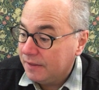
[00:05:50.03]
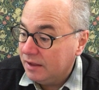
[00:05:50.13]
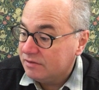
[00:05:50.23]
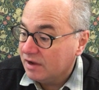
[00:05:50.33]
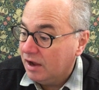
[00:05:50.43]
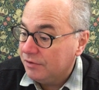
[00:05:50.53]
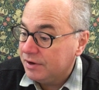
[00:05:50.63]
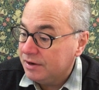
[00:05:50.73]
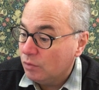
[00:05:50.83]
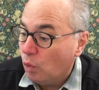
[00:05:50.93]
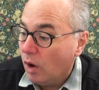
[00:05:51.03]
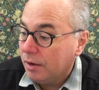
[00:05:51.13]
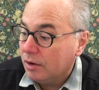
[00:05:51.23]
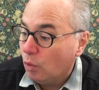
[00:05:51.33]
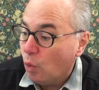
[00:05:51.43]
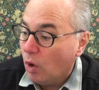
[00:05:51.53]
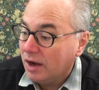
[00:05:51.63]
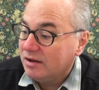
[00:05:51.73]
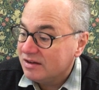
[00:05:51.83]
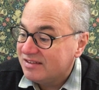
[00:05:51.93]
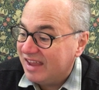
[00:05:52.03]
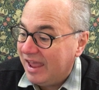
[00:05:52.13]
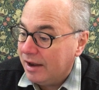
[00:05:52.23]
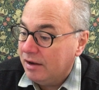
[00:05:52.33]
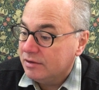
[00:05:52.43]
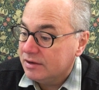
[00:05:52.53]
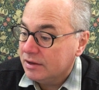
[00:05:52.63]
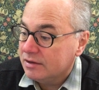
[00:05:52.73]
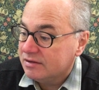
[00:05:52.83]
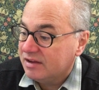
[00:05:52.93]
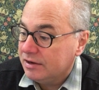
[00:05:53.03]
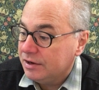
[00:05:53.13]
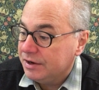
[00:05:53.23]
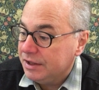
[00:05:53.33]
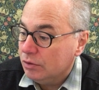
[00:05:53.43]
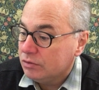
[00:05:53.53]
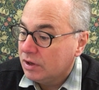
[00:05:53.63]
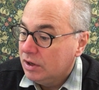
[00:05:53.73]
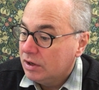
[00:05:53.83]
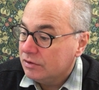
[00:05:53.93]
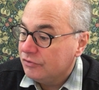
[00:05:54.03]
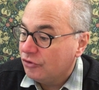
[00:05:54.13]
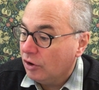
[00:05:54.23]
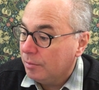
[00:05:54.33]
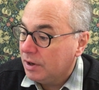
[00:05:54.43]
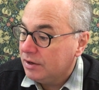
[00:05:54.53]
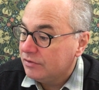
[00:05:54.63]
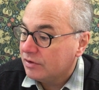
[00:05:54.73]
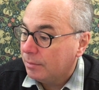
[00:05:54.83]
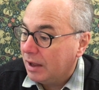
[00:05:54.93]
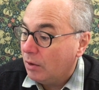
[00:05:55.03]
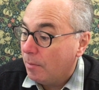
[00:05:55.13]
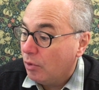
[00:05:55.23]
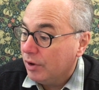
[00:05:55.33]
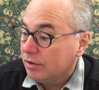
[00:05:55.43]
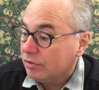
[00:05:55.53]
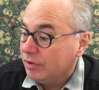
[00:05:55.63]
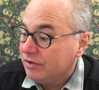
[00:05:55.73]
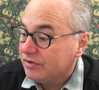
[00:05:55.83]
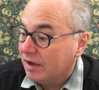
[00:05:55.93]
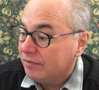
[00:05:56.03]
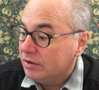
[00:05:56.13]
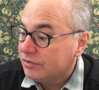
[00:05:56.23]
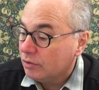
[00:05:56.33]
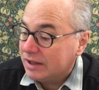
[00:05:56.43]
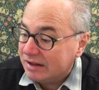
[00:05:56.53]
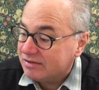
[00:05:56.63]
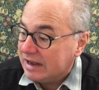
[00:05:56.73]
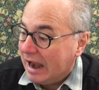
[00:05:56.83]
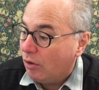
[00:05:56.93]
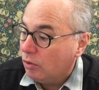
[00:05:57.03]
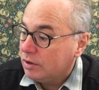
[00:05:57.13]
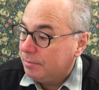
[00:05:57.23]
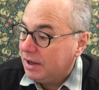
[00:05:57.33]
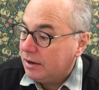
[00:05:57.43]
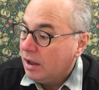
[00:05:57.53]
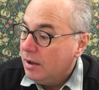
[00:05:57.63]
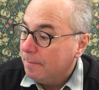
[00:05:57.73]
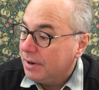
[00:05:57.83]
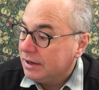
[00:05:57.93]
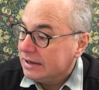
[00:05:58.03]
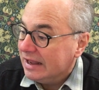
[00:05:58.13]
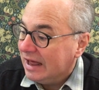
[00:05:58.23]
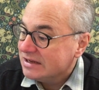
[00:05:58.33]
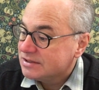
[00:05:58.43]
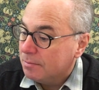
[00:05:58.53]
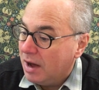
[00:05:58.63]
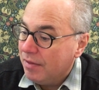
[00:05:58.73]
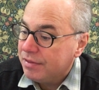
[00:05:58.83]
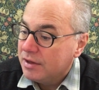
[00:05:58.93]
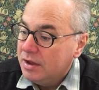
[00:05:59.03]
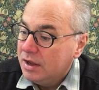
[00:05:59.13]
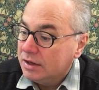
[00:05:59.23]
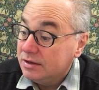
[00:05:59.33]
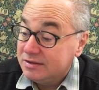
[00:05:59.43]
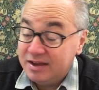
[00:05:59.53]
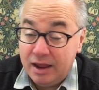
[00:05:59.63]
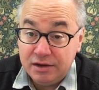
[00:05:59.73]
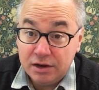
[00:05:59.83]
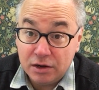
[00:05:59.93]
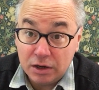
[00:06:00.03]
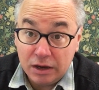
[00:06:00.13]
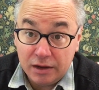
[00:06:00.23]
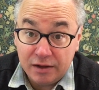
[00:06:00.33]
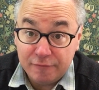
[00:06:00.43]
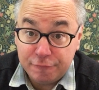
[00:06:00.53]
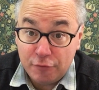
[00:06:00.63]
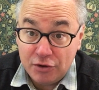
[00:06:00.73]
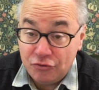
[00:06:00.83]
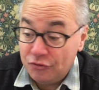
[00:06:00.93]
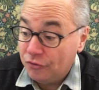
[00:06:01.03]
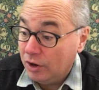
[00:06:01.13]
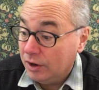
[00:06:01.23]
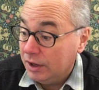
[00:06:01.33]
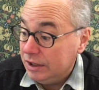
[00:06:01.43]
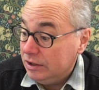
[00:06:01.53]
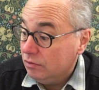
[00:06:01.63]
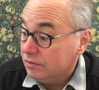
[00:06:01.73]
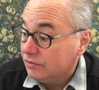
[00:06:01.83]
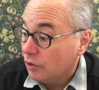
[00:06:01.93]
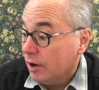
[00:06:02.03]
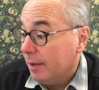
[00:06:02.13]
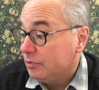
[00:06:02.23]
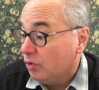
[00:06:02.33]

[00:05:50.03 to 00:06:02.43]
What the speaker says: it's 110, the 10-year yield. The German is about 0.37. So that's narrowed a bit. But in the last month, the 10-year French yield has gone up